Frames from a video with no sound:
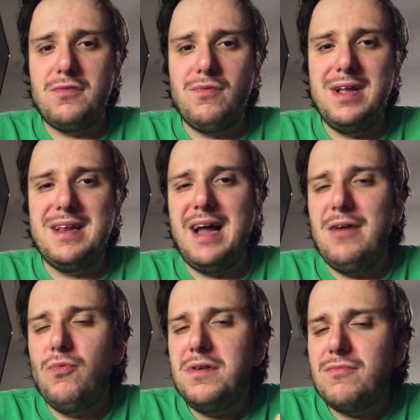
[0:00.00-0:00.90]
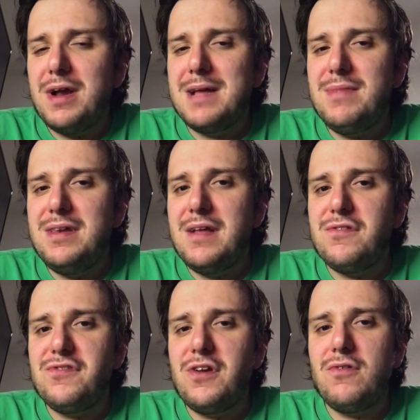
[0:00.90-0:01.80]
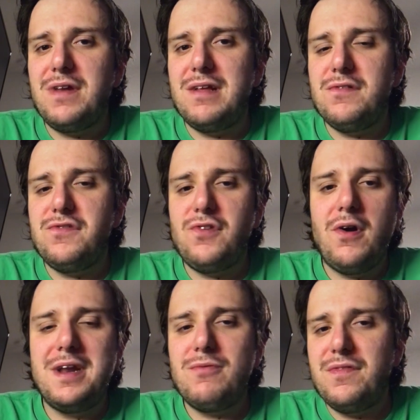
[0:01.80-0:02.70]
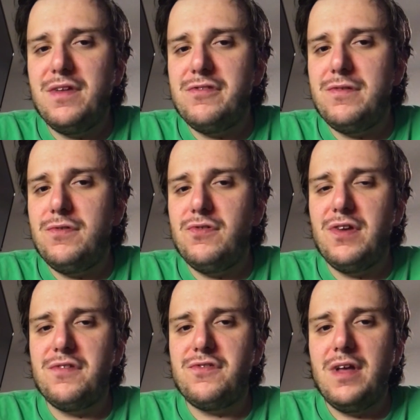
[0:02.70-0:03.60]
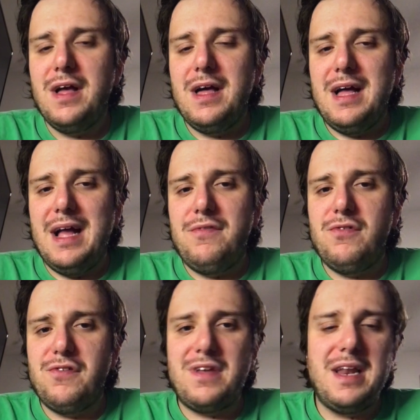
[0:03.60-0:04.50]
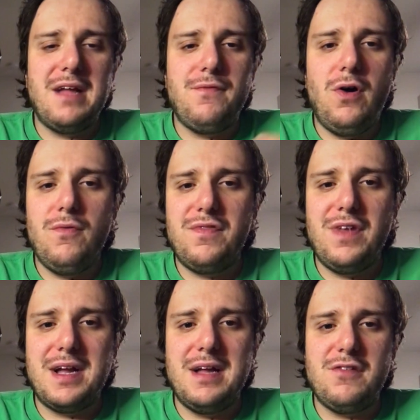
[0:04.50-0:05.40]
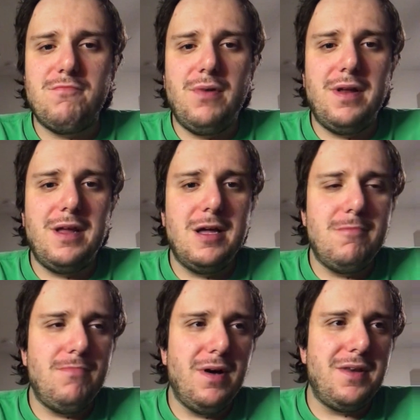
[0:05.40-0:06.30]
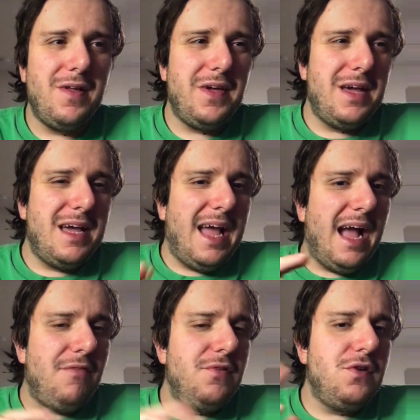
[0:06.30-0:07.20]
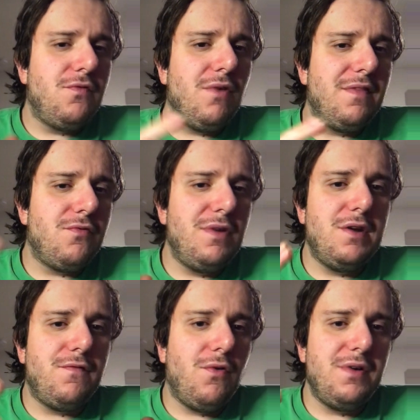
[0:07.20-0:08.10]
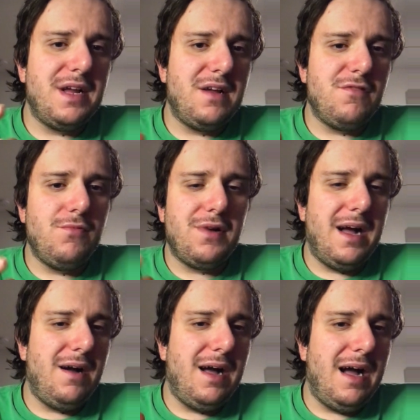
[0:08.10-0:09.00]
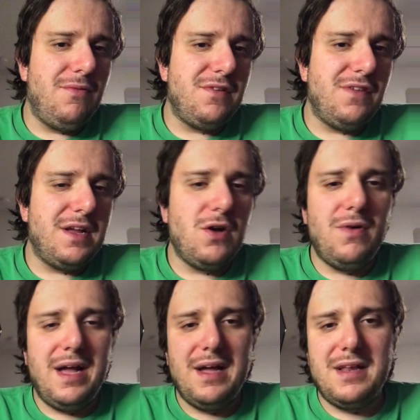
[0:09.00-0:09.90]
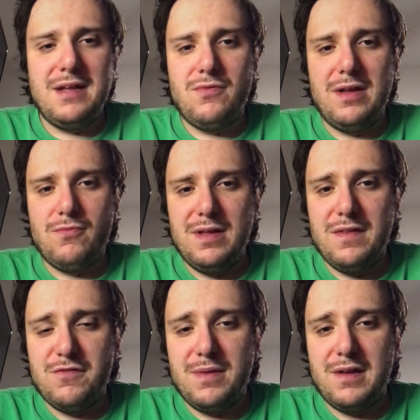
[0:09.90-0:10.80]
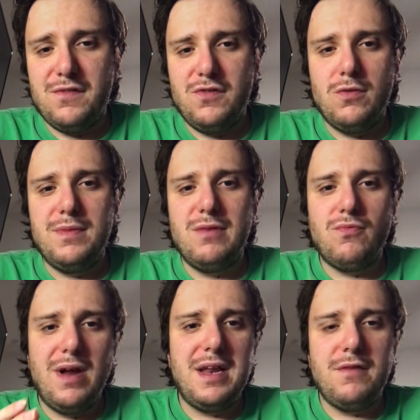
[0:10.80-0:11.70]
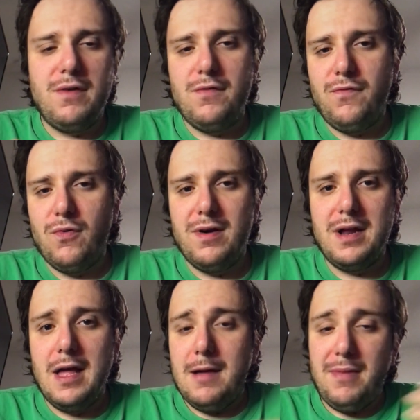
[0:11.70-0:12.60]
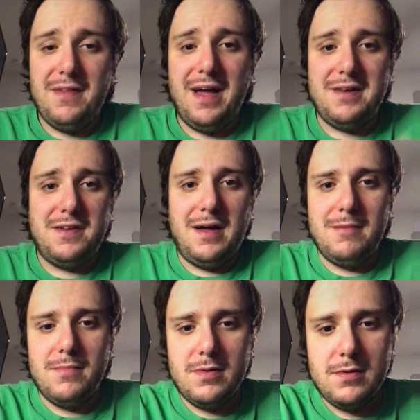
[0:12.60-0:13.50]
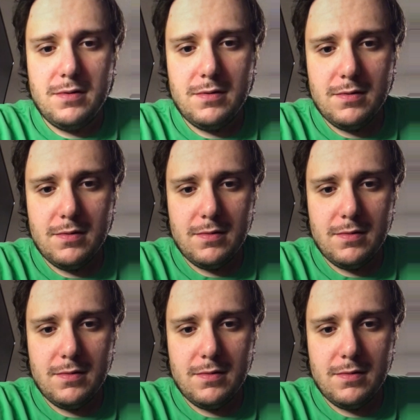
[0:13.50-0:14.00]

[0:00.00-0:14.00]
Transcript: as some of the other books, but this is still a solid read, and I wouldn't recommend necessarily starting with this if you're just if you're just getting involved with Dickens, but but after you've read three or four Dickens book, I, I would say go ahead and, and read this because you'll be ready